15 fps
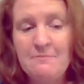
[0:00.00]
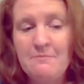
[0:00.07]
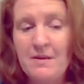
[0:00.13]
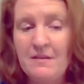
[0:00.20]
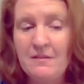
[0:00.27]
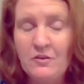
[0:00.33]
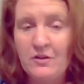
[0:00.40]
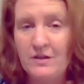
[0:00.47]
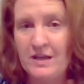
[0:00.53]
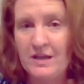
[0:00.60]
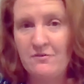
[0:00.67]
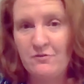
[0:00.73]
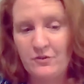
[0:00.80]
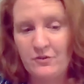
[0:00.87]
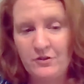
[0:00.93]
had been
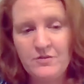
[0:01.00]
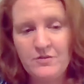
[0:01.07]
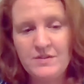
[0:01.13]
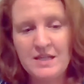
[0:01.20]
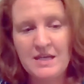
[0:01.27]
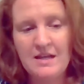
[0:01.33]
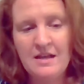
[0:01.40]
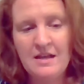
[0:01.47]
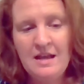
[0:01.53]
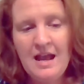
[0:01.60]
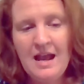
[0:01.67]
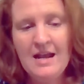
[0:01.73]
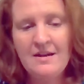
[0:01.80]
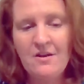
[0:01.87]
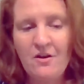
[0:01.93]
looking for Lucy,
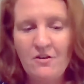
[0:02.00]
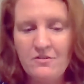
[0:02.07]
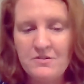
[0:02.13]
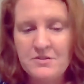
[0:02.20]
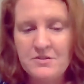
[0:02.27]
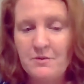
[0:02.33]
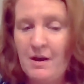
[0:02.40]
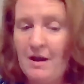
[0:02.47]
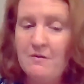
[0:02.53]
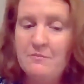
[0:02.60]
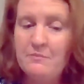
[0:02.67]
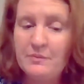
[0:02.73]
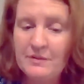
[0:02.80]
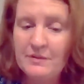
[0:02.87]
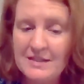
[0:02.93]
and also how
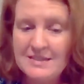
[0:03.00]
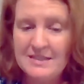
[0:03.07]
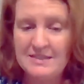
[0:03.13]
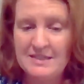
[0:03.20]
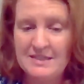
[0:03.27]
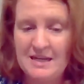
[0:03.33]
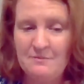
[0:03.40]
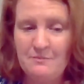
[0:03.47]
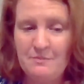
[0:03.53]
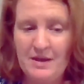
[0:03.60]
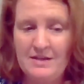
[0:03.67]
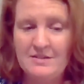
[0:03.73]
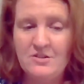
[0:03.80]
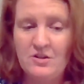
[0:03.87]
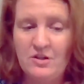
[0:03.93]
unpleasant he'd
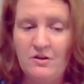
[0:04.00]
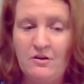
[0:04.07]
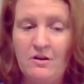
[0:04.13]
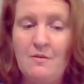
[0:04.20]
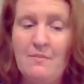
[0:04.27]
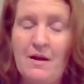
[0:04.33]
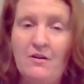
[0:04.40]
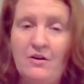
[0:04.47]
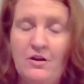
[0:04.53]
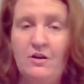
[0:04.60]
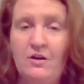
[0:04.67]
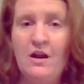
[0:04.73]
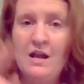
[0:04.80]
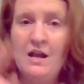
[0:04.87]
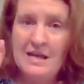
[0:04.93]
been to her about
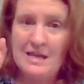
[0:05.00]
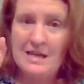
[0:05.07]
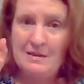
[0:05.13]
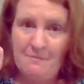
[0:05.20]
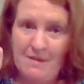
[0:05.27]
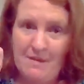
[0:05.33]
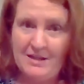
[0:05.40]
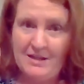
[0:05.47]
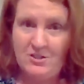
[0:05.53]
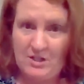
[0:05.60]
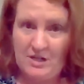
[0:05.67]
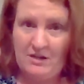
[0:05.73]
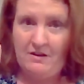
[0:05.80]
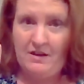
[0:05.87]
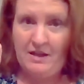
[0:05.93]
her
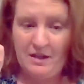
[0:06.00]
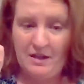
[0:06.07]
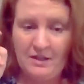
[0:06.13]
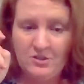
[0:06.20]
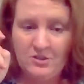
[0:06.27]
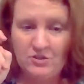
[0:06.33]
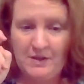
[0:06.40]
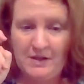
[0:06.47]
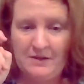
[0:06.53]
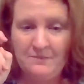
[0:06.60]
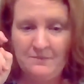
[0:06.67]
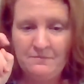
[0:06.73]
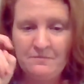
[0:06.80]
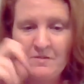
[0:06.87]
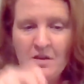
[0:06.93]
imaginary country,
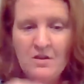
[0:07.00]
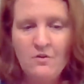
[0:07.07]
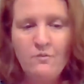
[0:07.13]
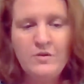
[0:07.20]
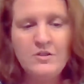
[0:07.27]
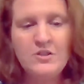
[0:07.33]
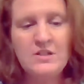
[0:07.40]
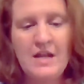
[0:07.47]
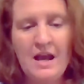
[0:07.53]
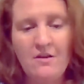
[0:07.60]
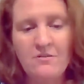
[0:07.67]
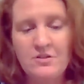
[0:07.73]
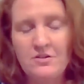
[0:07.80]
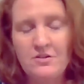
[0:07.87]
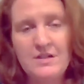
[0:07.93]
which
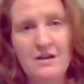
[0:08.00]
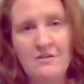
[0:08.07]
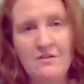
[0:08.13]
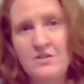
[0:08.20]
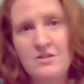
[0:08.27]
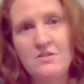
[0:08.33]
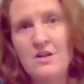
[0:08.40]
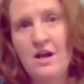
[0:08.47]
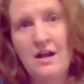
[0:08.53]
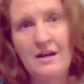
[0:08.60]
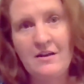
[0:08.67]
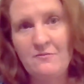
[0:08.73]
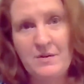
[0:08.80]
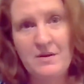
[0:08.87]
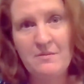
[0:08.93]
now turned out to not
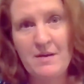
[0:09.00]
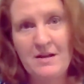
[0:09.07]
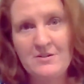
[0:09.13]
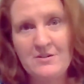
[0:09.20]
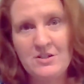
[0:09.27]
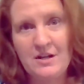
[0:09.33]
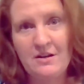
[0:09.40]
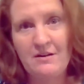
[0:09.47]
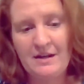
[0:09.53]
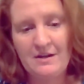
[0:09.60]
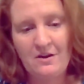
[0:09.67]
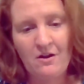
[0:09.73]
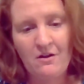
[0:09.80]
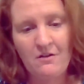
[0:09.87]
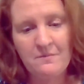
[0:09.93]
have been imaginary at
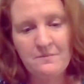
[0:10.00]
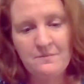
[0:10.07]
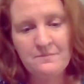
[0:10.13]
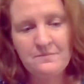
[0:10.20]
all.